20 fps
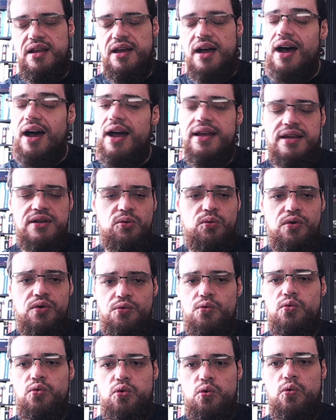hire
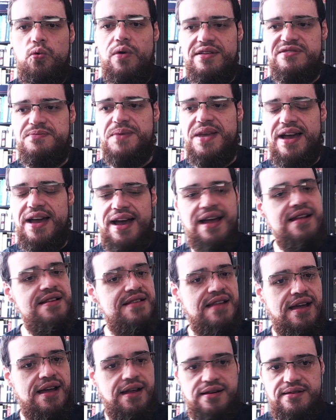who was behind
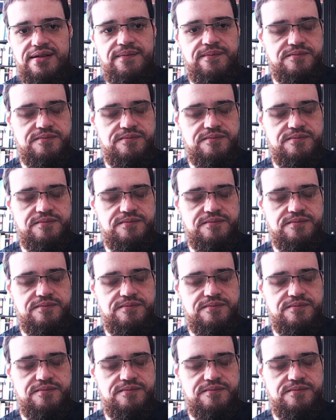that